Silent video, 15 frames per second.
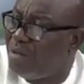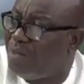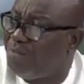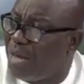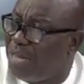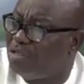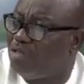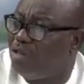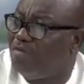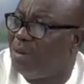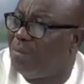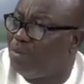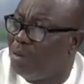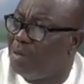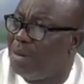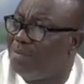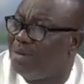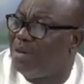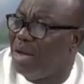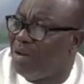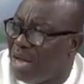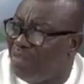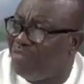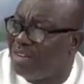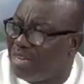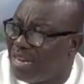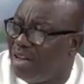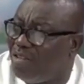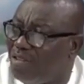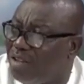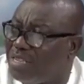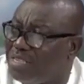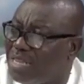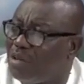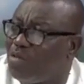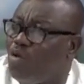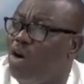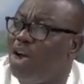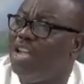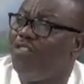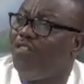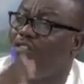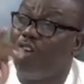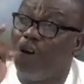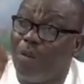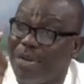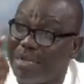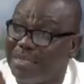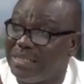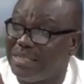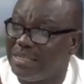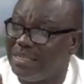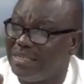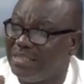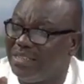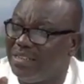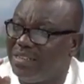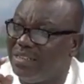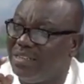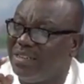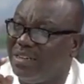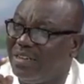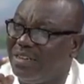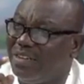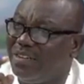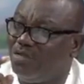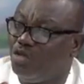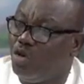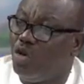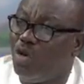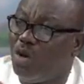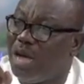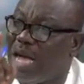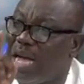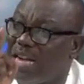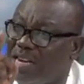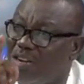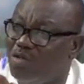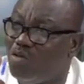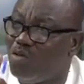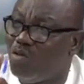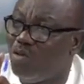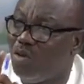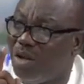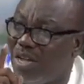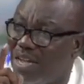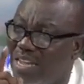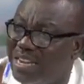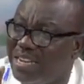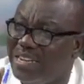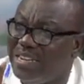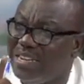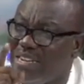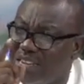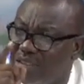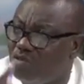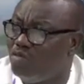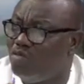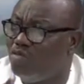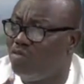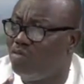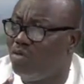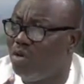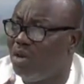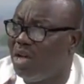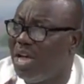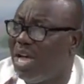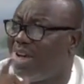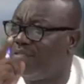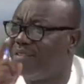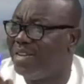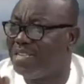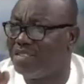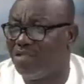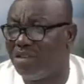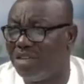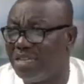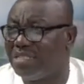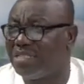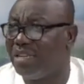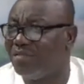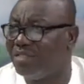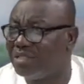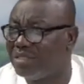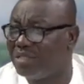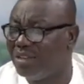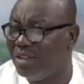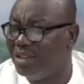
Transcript: part of the problem they are having now is that going forward, don't accrue any new arrears on debt service.